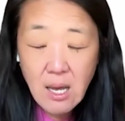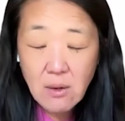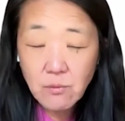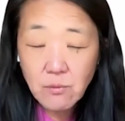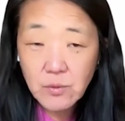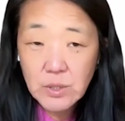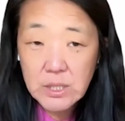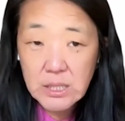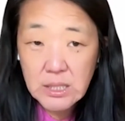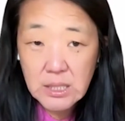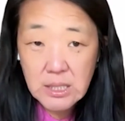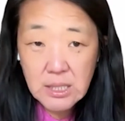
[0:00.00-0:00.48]

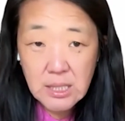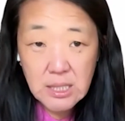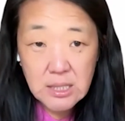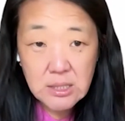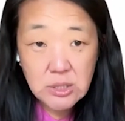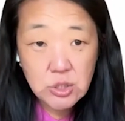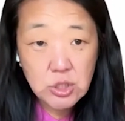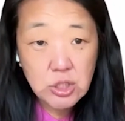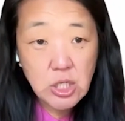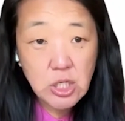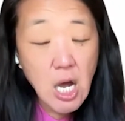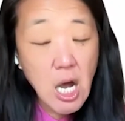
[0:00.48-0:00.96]
We
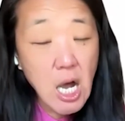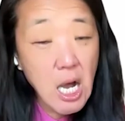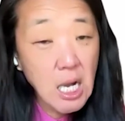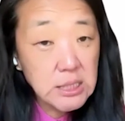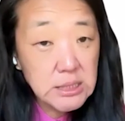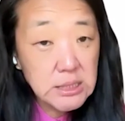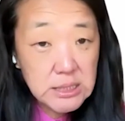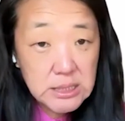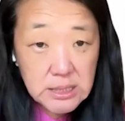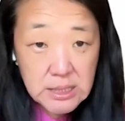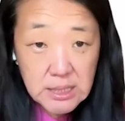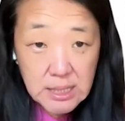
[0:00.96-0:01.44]
can
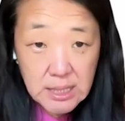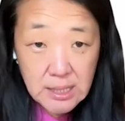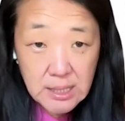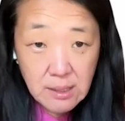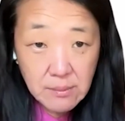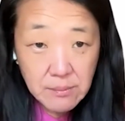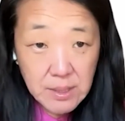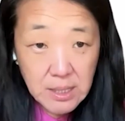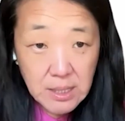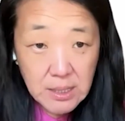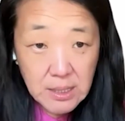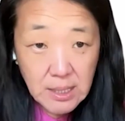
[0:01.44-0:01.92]
talk to
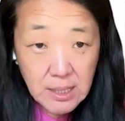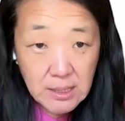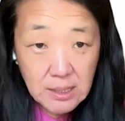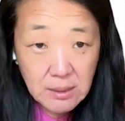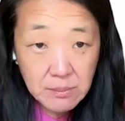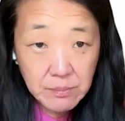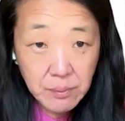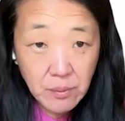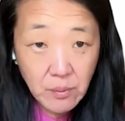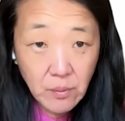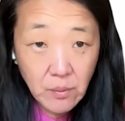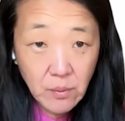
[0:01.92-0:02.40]
them at
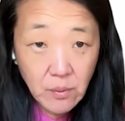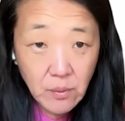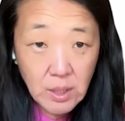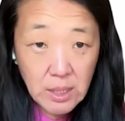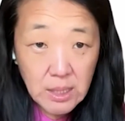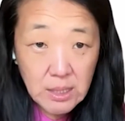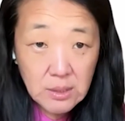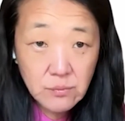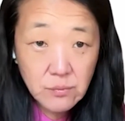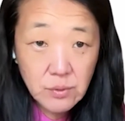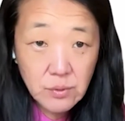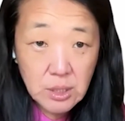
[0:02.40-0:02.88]
any
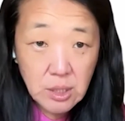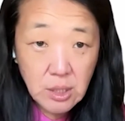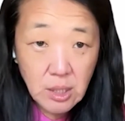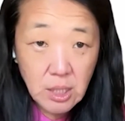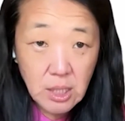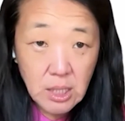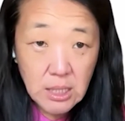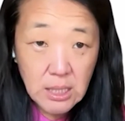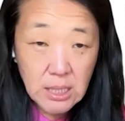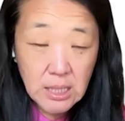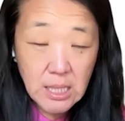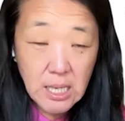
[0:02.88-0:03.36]
point
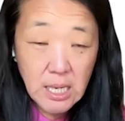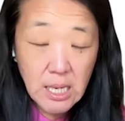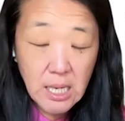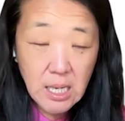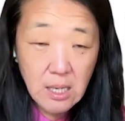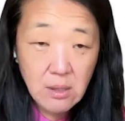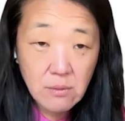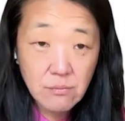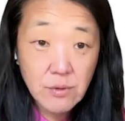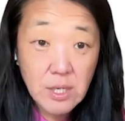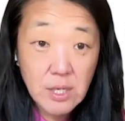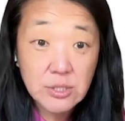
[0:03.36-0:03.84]
regarding
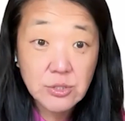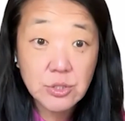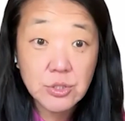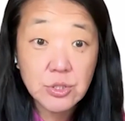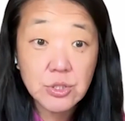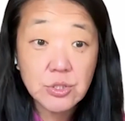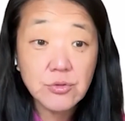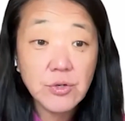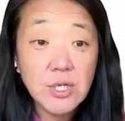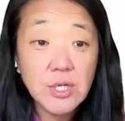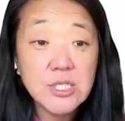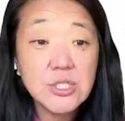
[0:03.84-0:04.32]
our
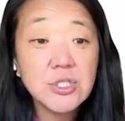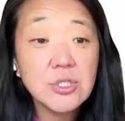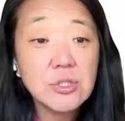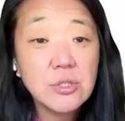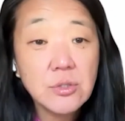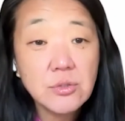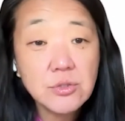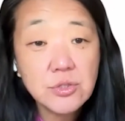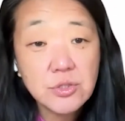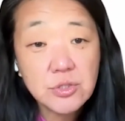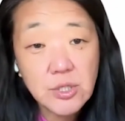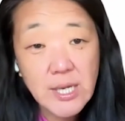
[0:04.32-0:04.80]

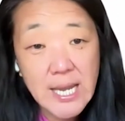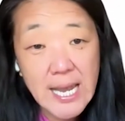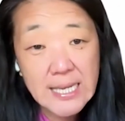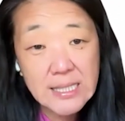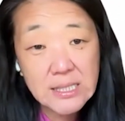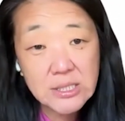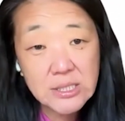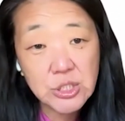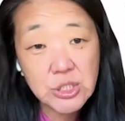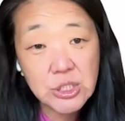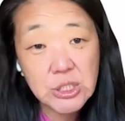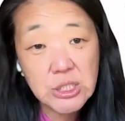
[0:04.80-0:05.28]
registrational
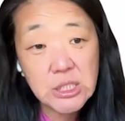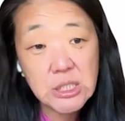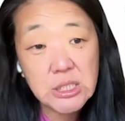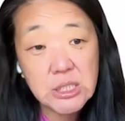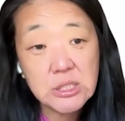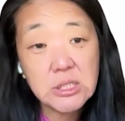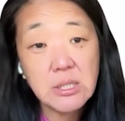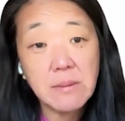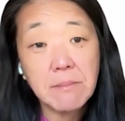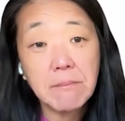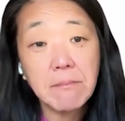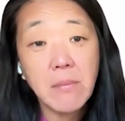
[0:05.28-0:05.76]

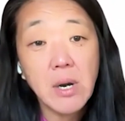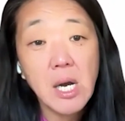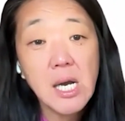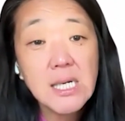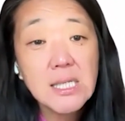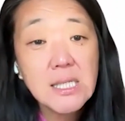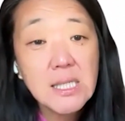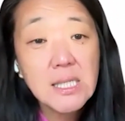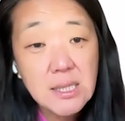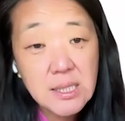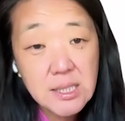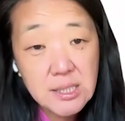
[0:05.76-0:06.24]
strategy to
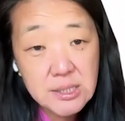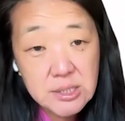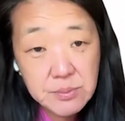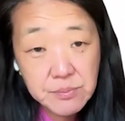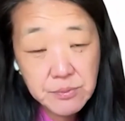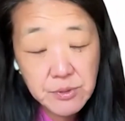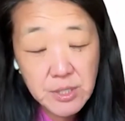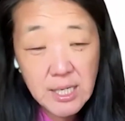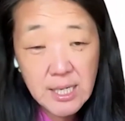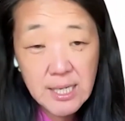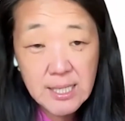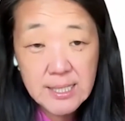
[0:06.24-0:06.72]
market this
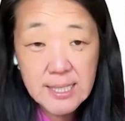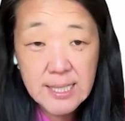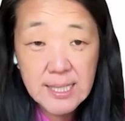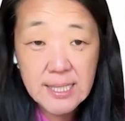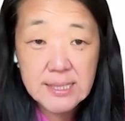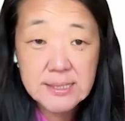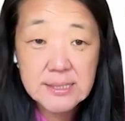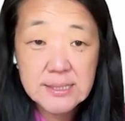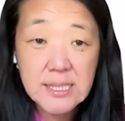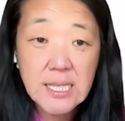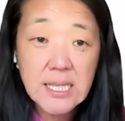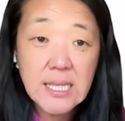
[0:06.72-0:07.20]

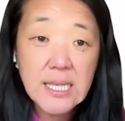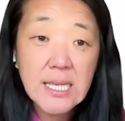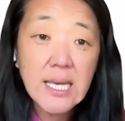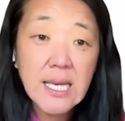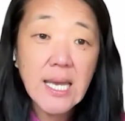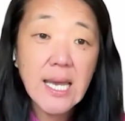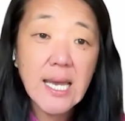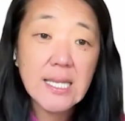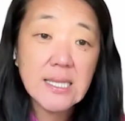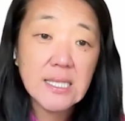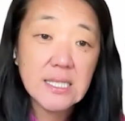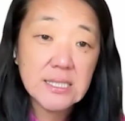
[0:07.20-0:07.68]
product
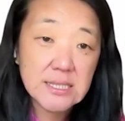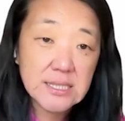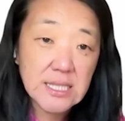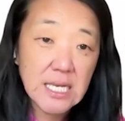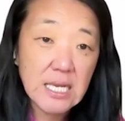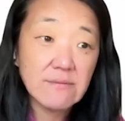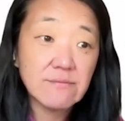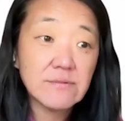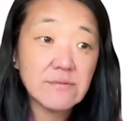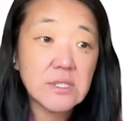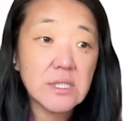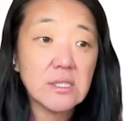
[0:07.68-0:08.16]
and the
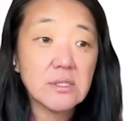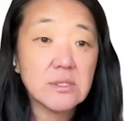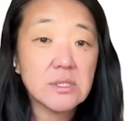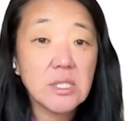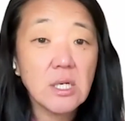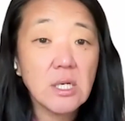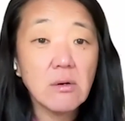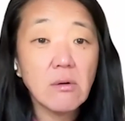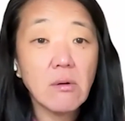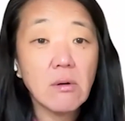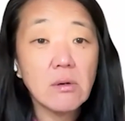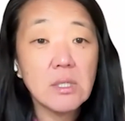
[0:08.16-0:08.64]
safety.
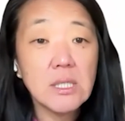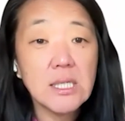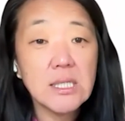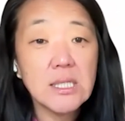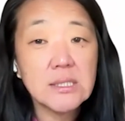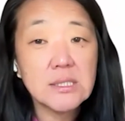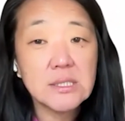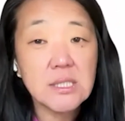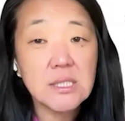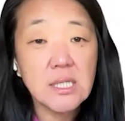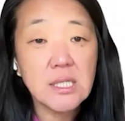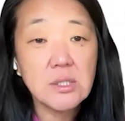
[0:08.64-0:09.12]
So
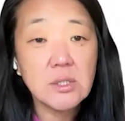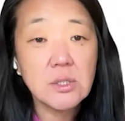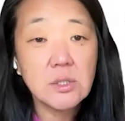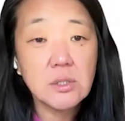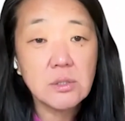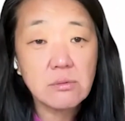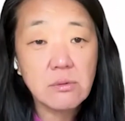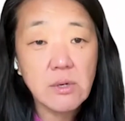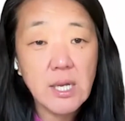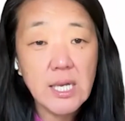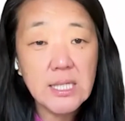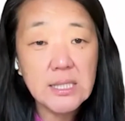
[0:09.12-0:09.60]
it's a
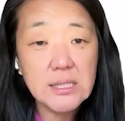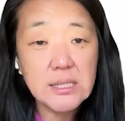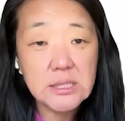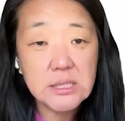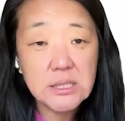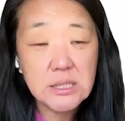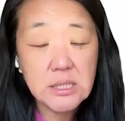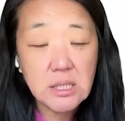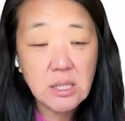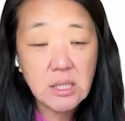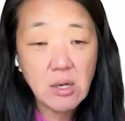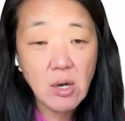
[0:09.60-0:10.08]

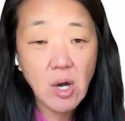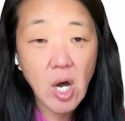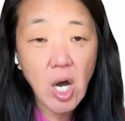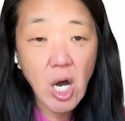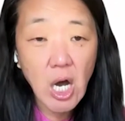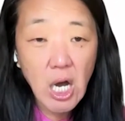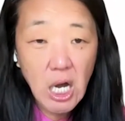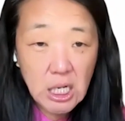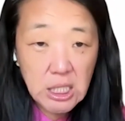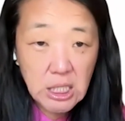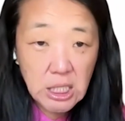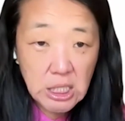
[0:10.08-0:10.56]
great
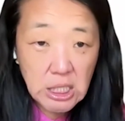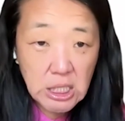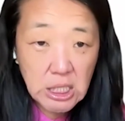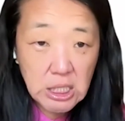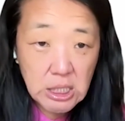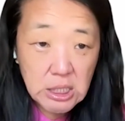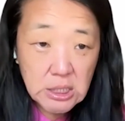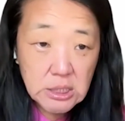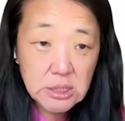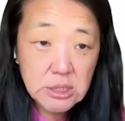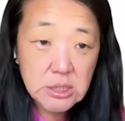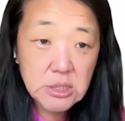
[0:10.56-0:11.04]

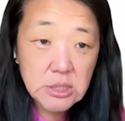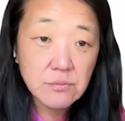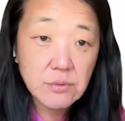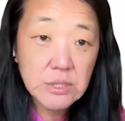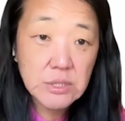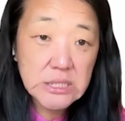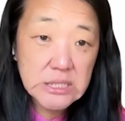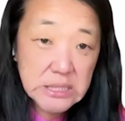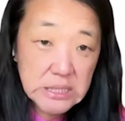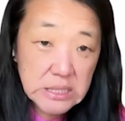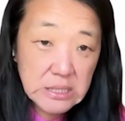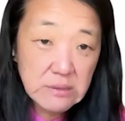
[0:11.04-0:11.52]
honor to
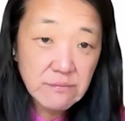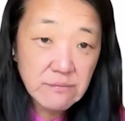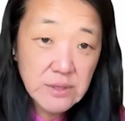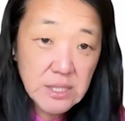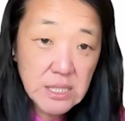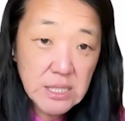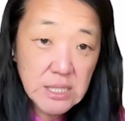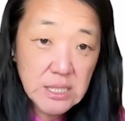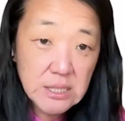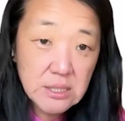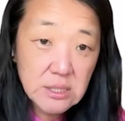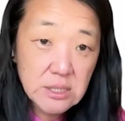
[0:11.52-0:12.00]
receive
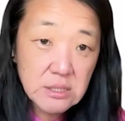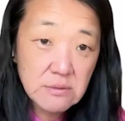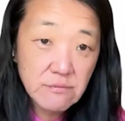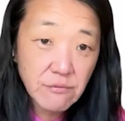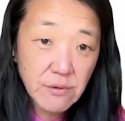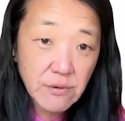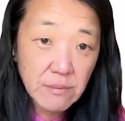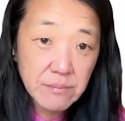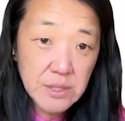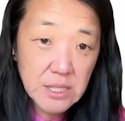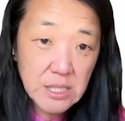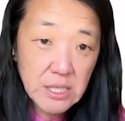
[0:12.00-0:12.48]
this
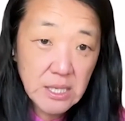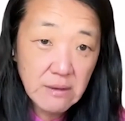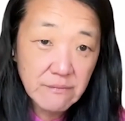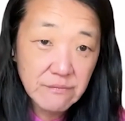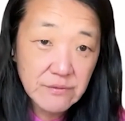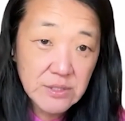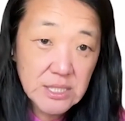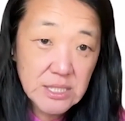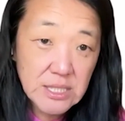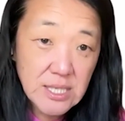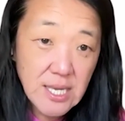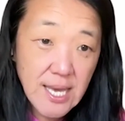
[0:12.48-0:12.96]
from the
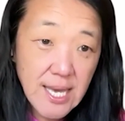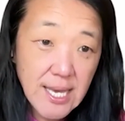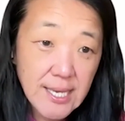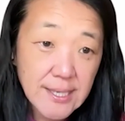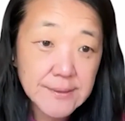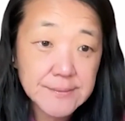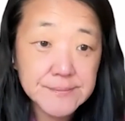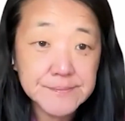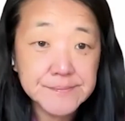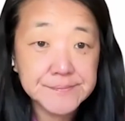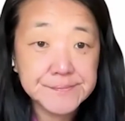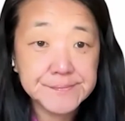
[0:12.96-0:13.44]
FDA.
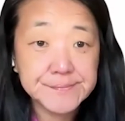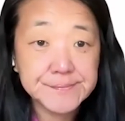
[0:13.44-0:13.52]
